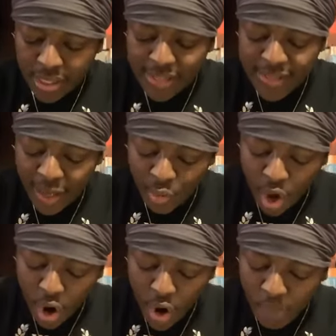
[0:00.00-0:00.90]
And they
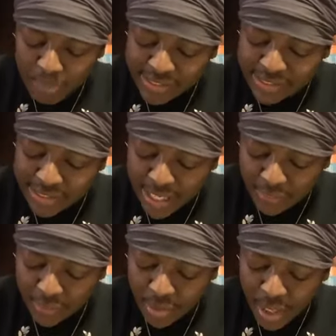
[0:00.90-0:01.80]
were all mixed
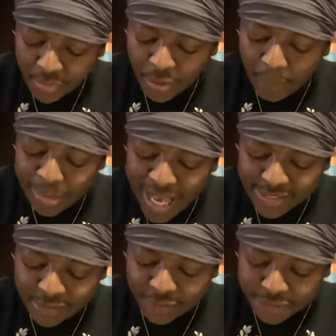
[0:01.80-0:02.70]
together the
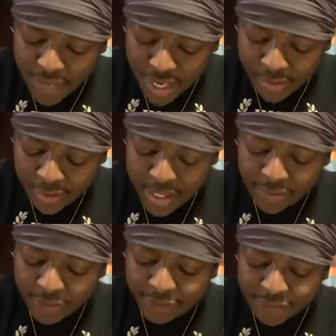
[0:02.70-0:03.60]
blast of fire,
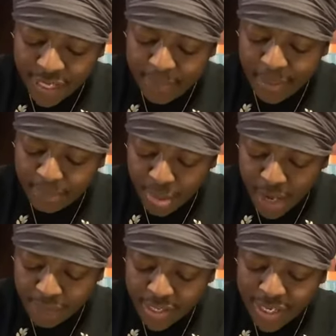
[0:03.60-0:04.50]
the flaming
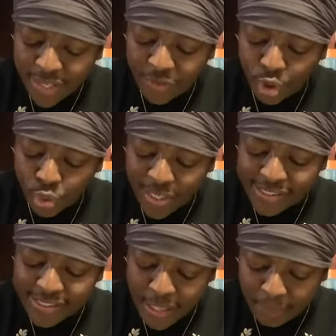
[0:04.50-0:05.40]
breath, and the
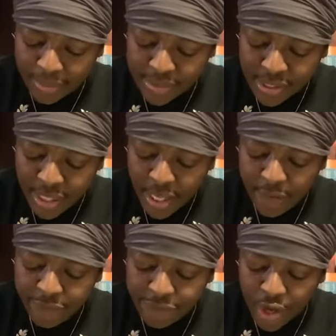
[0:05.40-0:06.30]
great tempest,
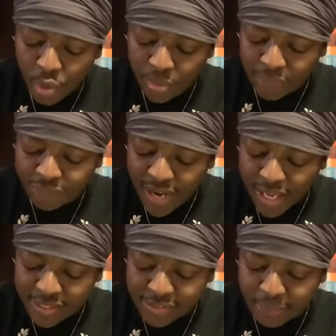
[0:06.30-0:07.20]
and fell with
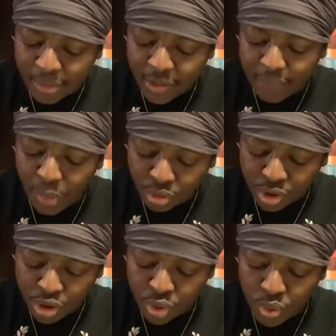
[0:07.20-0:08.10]
violence upon the
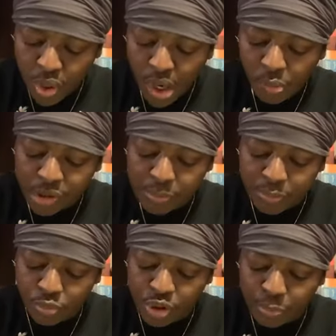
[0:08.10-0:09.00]
multitude which
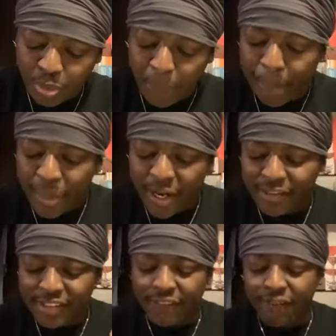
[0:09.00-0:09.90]
was
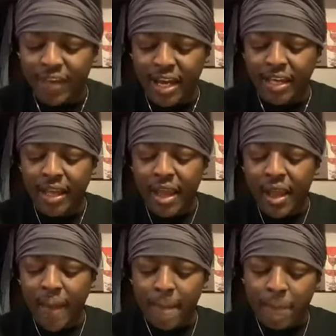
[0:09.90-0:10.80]
prepared to fight
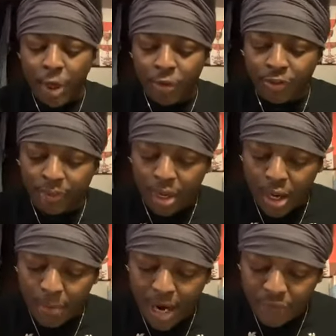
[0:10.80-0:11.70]
and burned them
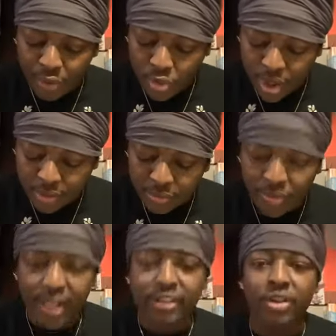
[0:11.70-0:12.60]
up every one,
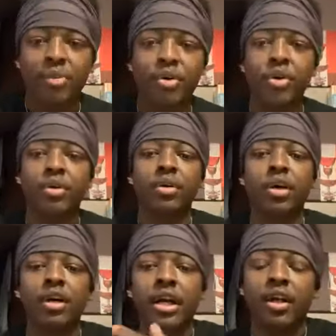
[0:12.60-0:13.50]
right? So we're going to
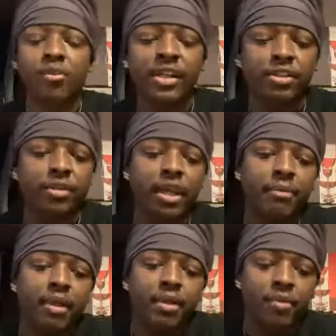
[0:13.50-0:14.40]
uh, kind of rest on
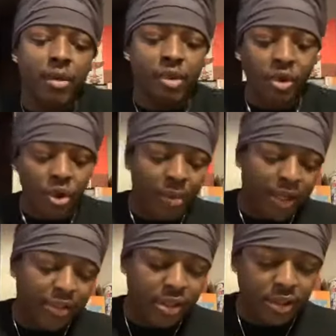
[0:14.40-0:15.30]
that, man, right? We're going to go
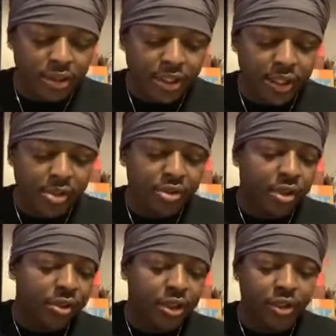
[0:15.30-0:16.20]
back into 2nd Ezra
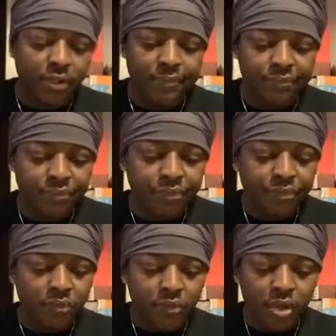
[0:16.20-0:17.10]
13, though.
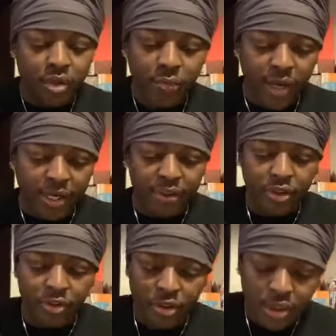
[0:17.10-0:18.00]
right?
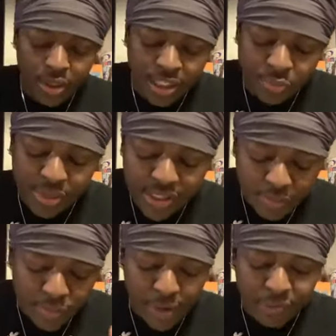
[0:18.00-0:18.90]
So let's
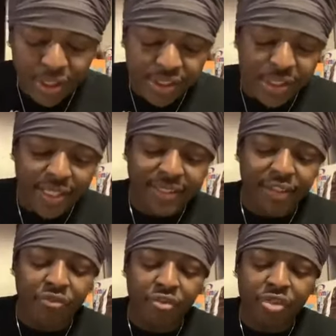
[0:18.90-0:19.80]
read Revelation
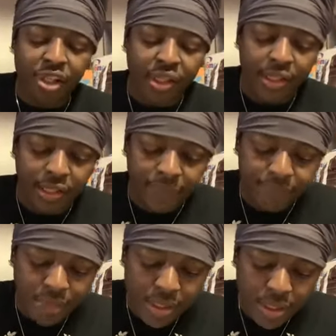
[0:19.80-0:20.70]
19 and 15 again.